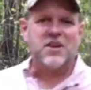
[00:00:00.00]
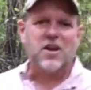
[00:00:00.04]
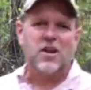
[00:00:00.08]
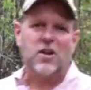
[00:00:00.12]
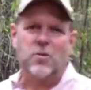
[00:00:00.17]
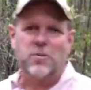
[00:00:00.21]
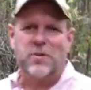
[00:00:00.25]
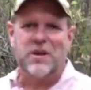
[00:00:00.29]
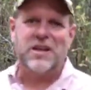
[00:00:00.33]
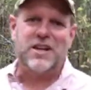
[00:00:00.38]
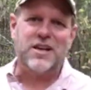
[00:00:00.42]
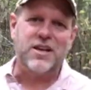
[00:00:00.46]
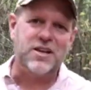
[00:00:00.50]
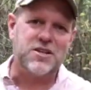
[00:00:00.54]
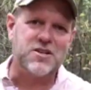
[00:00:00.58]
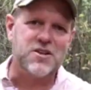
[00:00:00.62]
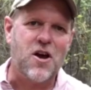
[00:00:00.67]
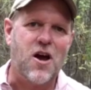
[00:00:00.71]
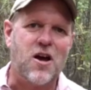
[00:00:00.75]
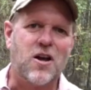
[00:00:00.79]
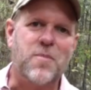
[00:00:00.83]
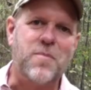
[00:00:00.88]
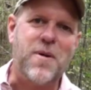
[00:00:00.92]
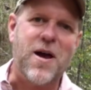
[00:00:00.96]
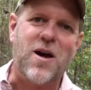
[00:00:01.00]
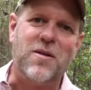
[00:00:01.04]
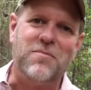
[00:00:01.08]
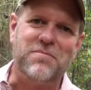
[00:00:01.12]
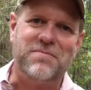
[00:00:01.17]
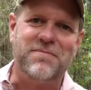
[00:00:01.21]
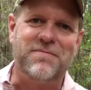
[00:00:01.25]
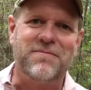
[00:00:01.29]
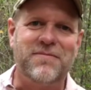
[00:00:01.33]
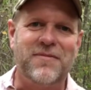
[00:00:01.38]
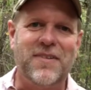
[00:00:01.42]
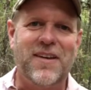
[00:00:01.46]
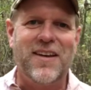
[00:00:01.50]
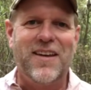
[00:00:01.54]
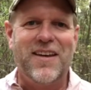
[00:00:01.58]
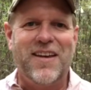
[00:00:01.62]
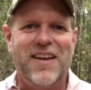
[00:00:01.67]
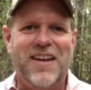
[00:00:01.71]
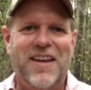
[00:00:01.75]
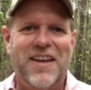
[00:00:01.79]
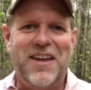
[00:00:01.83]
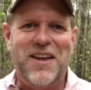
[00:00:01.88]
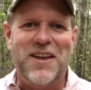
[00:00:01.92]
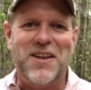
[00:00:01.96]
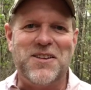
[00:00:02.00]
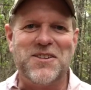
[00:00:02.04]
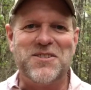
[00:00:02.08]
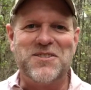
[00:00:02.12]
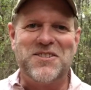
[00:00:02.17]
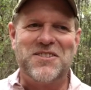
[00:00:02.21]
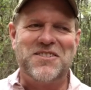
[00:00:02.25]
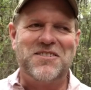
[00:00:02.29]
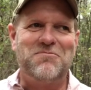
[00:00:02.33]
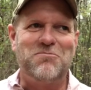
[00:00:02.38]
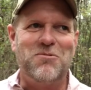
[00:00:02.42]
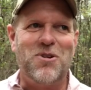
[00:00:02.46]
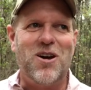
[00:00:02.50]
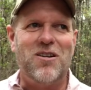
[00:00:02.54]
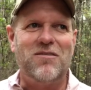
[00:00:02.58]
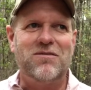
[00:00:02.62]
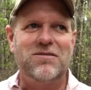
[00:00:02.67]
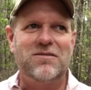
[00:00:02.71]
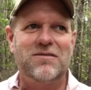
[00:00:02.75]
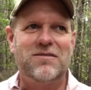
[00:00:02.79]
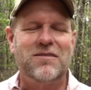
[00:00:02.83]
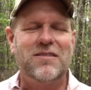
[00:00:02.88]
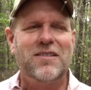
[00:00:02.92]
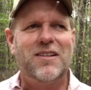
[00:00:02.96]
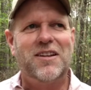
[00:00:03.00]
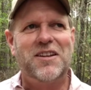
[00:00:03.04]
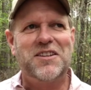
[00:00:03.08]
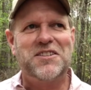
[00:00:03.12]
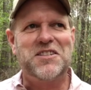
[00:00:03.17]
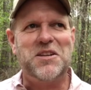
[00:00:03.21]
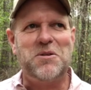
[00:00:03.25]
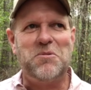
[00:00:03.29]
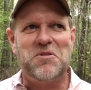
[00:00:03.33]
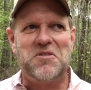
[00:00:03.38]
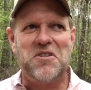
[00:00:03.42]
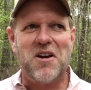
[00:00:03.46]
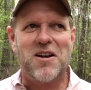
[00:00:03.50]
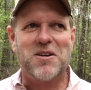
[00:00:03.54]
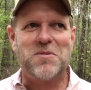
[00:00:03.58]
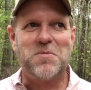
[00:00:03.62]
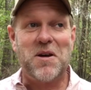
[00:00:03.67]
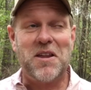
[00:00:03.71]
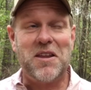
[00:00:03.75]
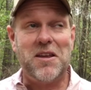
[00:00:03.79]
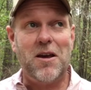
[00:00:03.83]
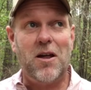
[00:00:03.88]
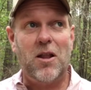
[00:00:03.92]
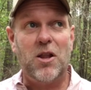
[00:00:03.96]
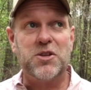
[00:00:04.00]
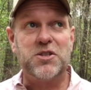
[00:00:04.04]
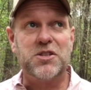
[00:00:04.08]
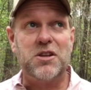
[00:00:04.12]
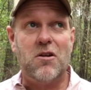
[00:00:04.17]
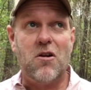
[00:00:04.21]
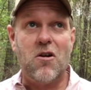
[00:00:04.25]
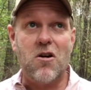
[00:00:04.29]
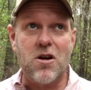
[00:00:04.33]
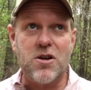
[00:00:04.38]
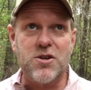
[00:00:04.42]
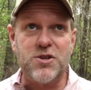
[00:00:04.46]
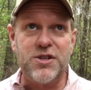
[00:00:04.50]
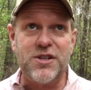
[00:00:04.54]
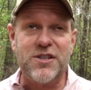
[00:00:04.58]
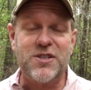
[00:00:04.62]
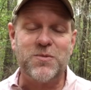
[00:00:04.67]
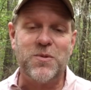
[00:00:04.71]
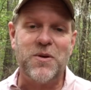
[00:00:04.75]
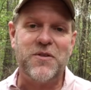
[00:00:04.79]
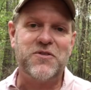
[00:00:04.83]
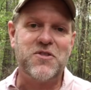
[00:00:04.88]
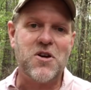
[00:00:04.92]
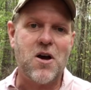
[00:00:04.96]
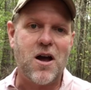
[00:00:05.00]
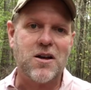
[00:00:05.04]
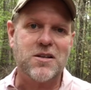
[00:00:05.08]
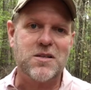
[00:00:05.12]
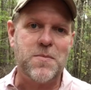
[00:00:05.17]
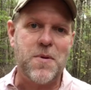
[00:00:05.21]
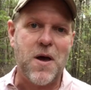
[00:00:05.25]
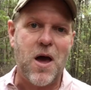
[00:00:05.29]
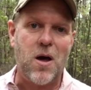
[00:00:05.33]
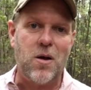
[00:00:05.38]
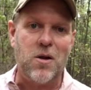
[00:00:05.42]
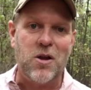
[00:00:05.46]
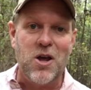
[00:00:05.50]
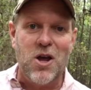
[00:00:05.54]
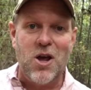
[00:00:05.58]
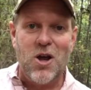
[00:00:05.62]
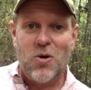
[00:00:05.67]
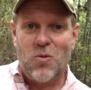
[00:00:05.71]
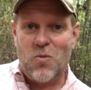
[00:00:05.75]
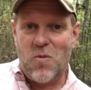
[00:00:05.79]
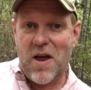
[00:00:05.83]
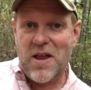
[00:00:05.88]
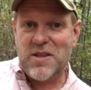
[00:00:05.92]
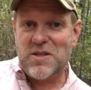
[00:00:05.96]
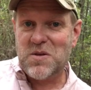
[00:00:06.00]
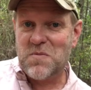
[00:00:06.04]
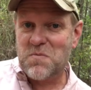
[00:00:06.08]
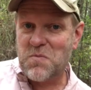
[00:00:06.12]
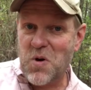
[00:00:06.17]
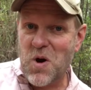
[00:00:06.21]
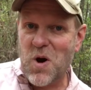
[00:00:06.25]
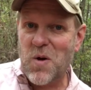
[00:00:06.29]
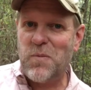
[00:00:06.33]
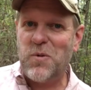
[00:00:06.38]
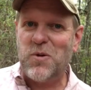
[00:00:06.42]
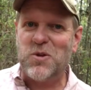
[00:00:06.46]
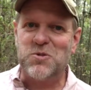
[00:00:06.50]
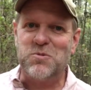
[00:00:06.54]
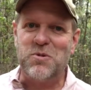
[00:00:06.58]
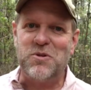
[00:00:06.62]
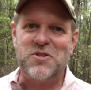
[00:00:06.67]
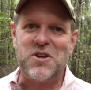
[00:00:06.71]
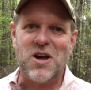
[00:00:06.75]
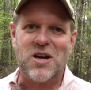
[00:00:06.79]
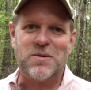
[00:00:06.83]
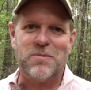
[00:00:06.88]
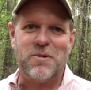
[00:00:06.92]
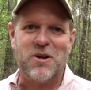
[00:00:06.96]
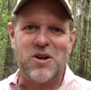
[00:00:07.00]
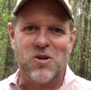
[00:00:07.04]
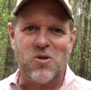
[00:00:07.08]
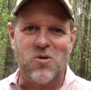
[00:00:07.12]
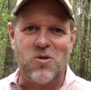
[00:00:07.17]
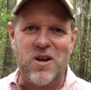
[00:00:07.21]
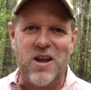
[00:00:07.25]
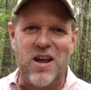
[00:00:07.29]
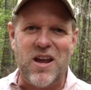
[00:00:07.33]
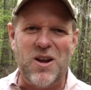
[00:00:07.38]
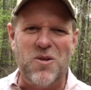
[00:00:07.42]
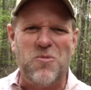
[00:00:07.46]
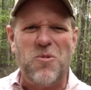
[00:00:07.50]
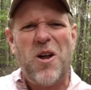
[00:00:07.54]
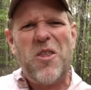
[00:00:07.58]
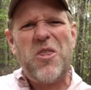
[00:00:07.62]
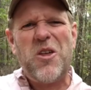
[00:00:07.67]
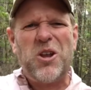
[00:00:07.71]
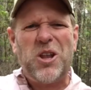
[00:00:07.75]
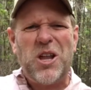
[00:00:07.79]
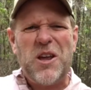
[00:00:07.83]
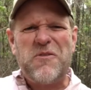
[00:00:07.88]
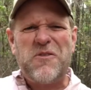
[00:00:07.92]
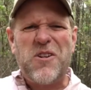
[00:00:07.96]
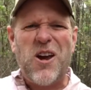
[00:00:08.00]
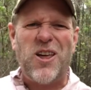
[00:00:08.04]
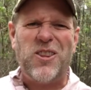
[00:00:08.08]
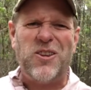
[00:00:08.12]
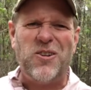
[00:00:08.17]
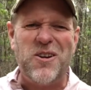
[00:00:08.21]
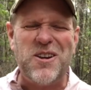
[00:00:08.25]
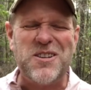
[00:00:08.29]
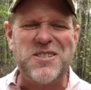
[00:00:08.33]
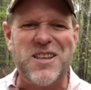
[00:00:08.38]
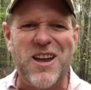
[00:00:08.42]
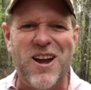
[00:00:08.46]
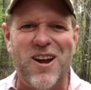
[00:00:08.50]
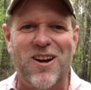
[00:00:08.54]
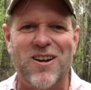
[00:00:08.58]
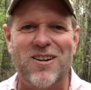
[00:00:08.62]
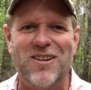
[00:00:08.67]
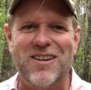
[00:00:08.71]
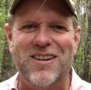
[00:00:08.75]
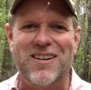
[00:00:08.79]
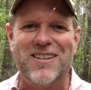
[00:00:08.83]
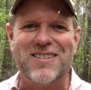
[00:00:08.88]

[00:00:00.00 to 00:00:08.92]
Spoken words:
color we need to talk about is, well, let's see, we talked about yellows and oranges, we've talked about reds and purples, we've talked about green. What other leaf color is there?